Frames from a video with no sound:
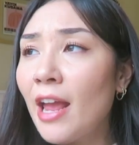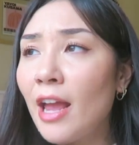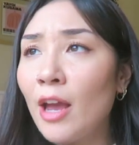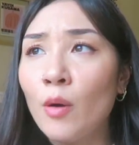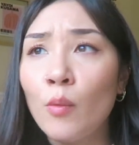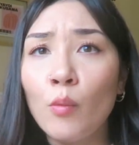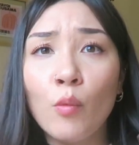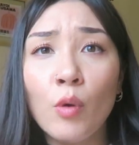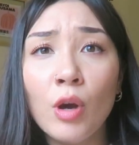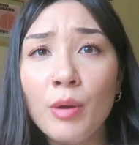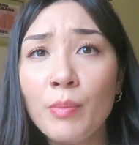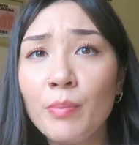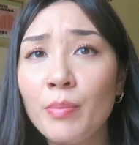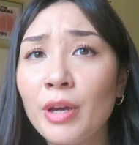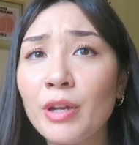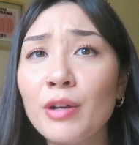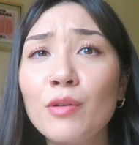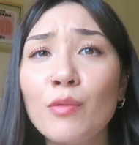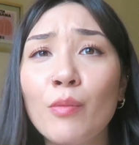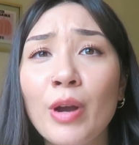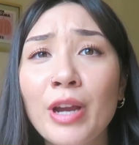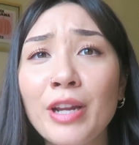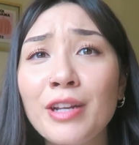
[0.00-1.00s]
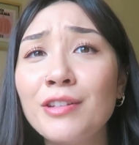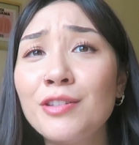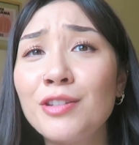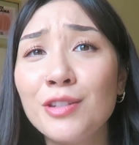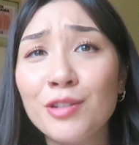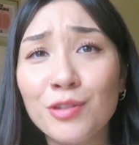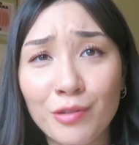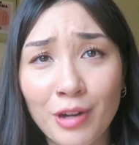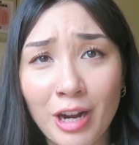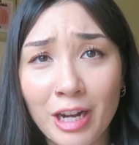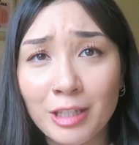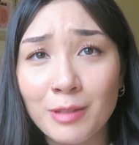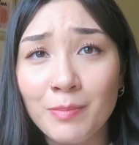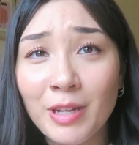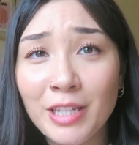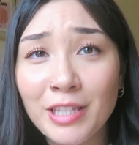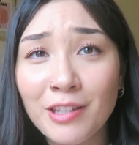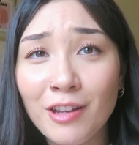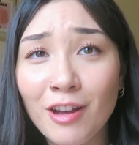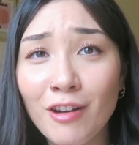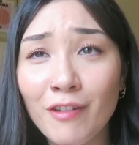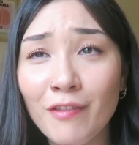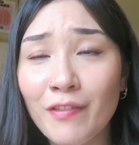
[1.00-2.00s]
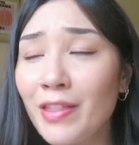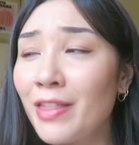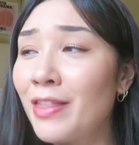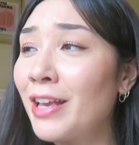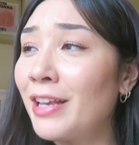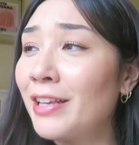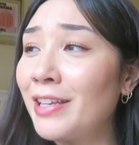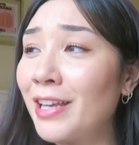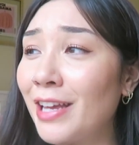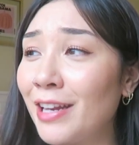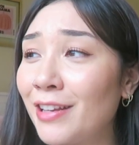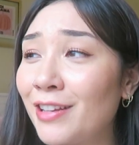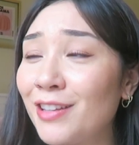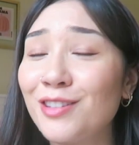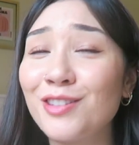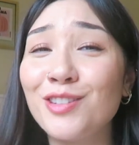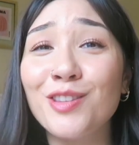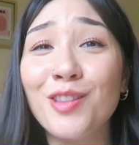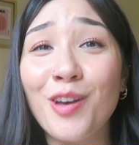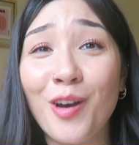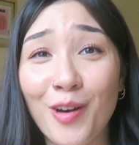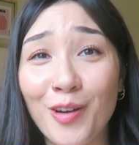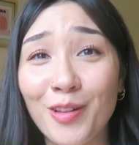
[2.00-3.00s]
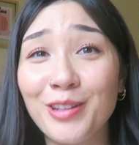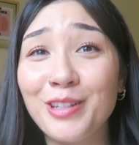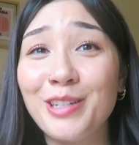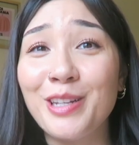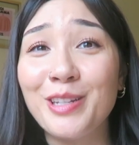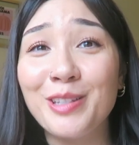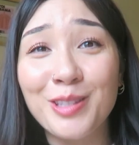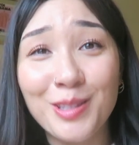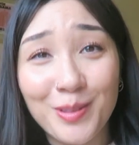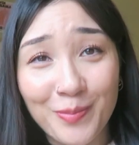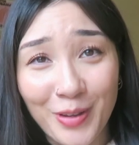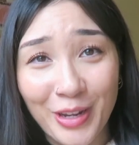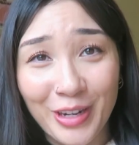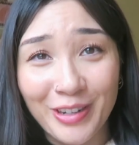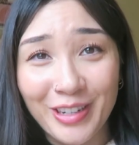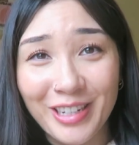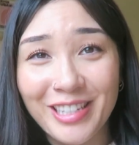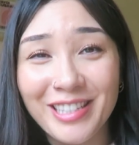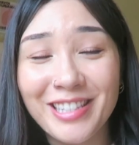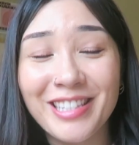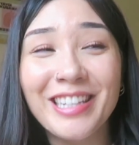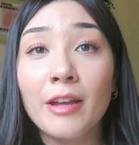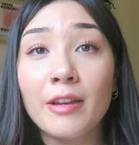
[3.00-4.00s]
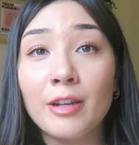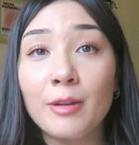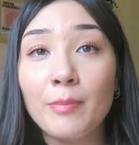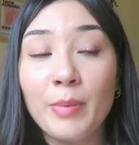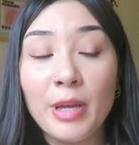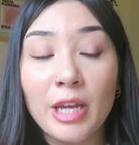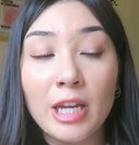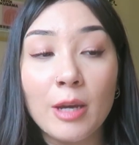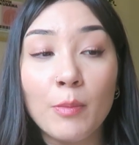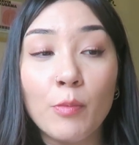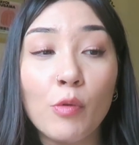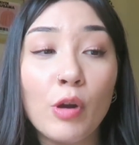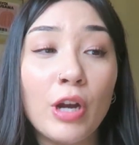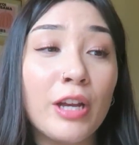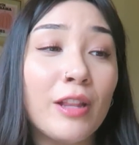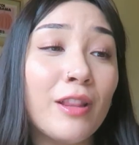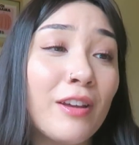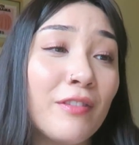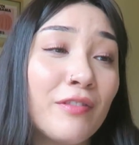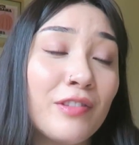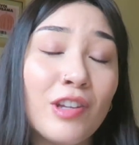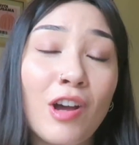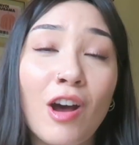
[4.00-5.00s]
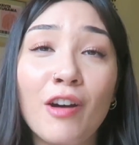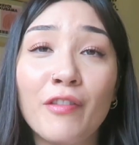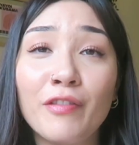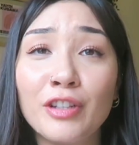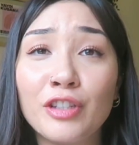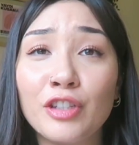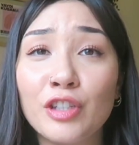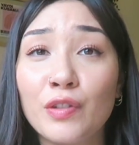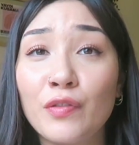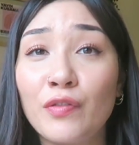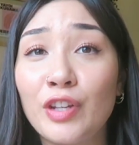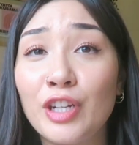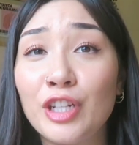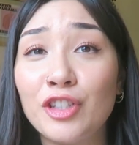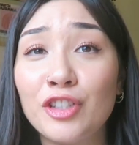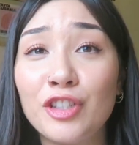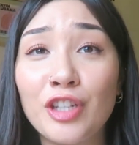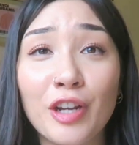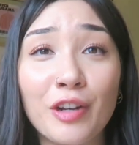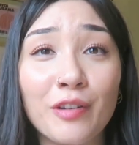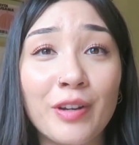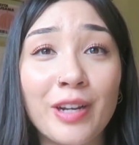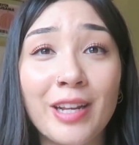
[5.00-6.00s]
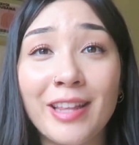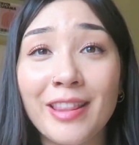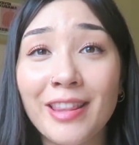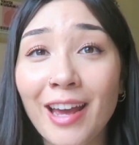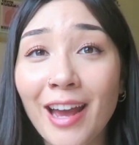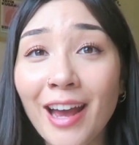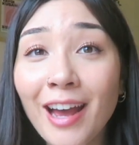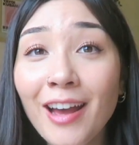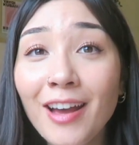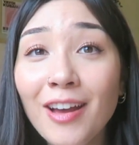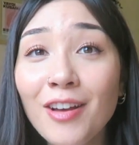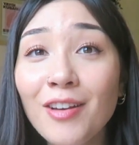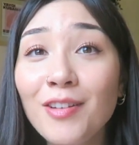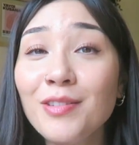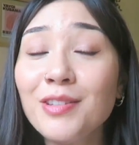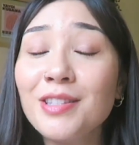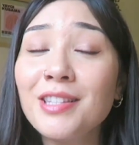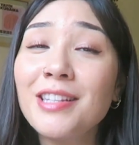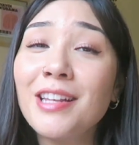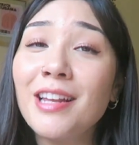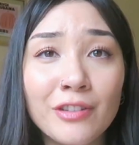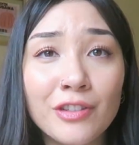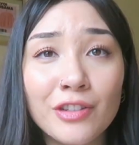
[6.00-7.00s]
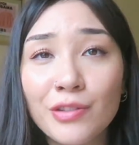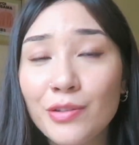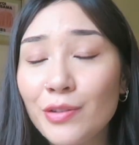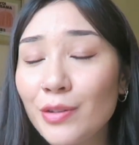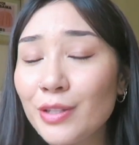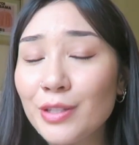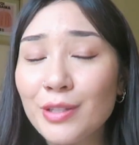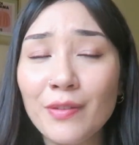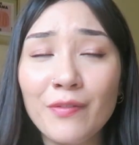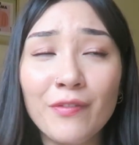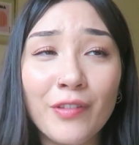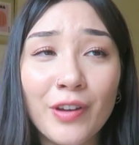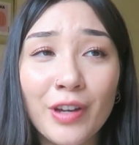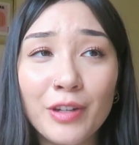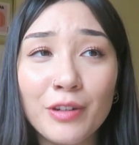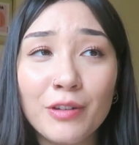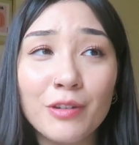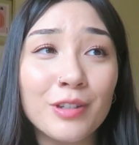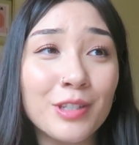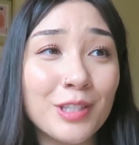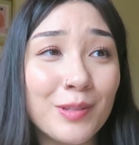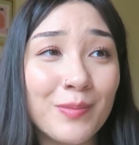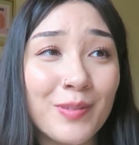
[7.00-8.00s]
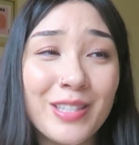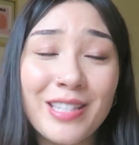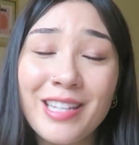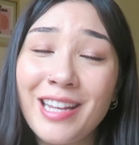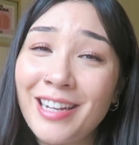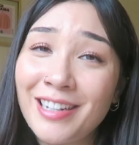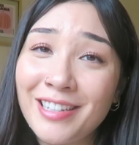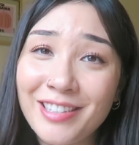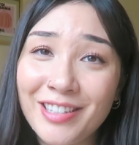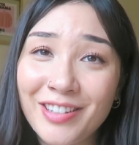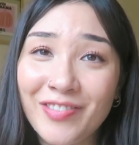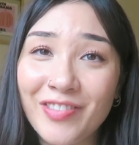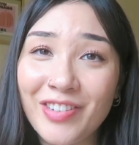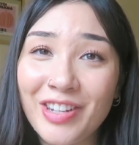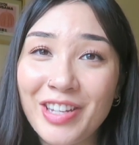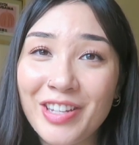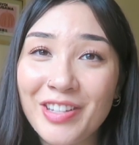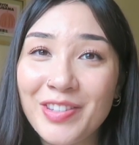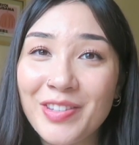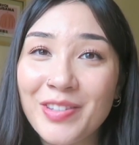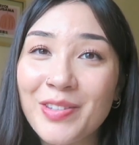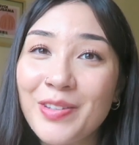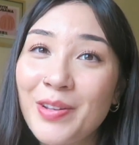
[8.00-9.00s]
And what better way to distract myself than getting into the holiday spirit? I'm gonna pick up where I left off and just finish decorating the house and just doing some fun Christmas activities.